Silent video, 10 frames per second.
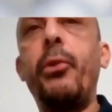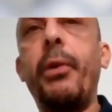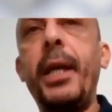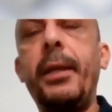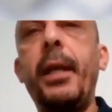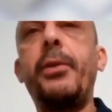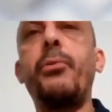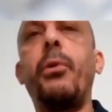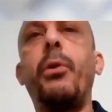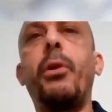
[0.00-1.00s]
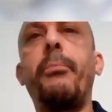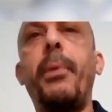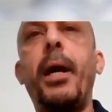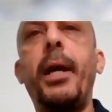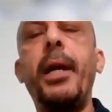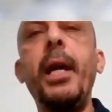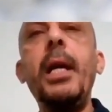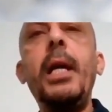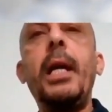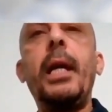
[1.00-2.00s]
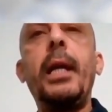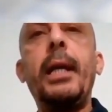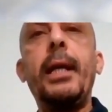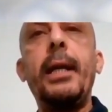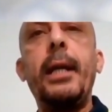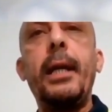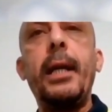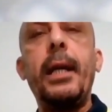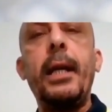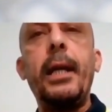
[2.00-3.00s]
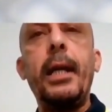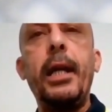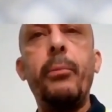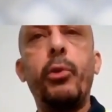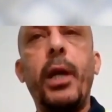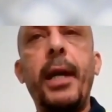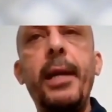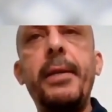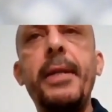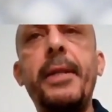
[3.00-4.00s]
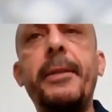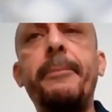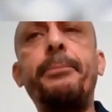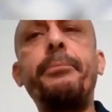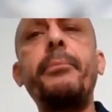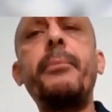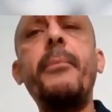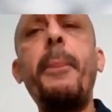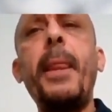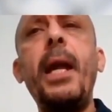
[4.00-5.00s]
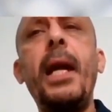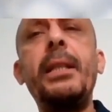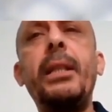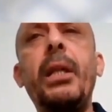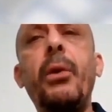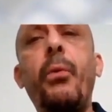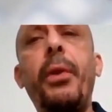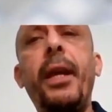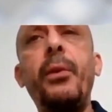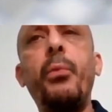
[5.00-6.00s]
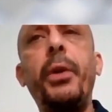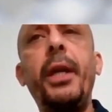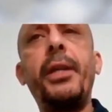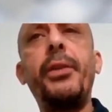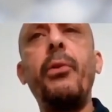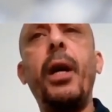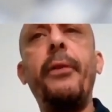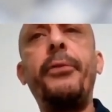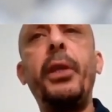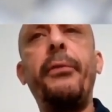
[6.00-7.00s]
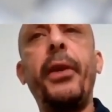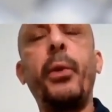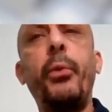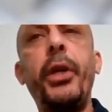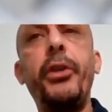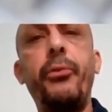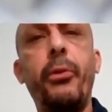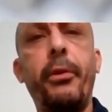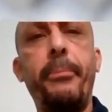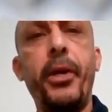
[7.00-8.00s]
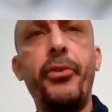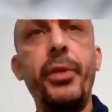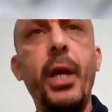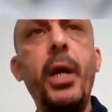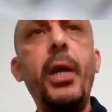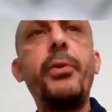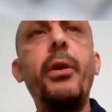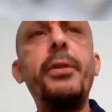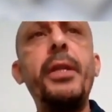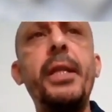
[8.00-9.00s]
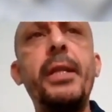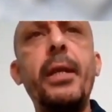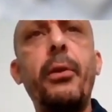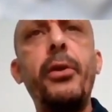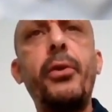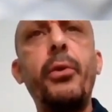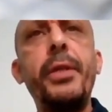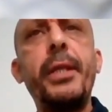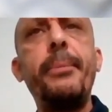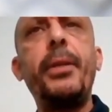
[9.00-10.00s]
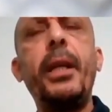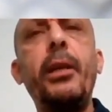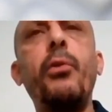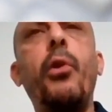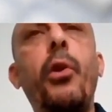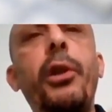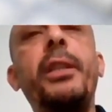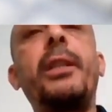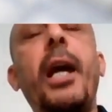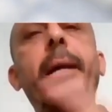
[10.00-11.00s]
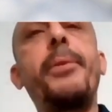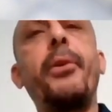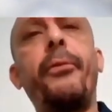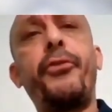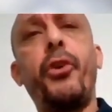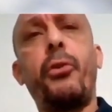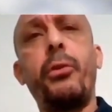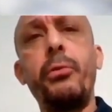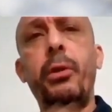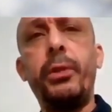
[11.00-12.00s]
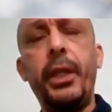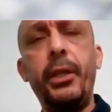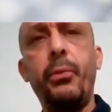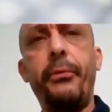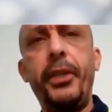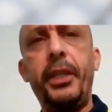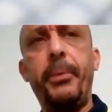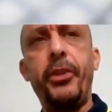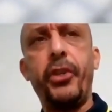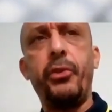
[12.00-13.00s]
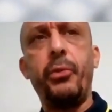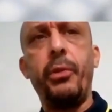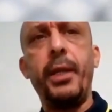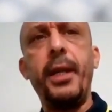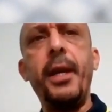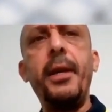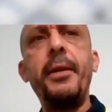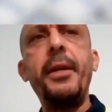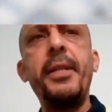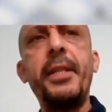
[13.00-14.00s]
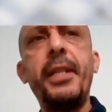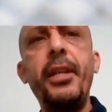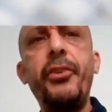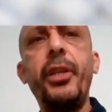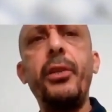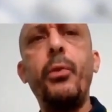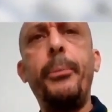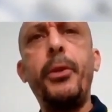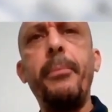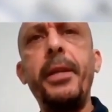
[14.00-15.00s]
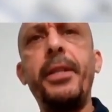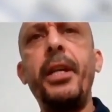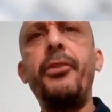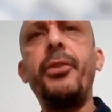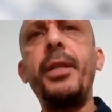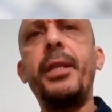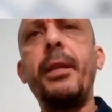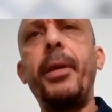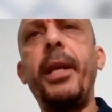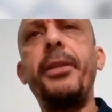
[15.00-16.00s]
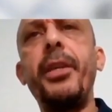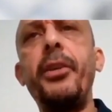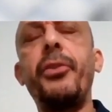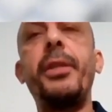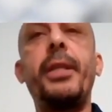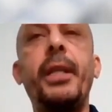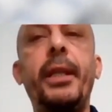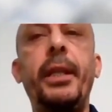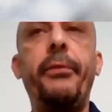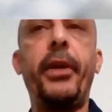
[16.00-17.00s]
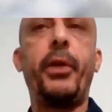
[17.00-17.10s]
by diuretics or by hemodialysis. And within weeks, you have to evacuate your patient. So this is the ROSE concept in all types of shock, not in COVID patient only. Resuscitation, optimization, stabilization, then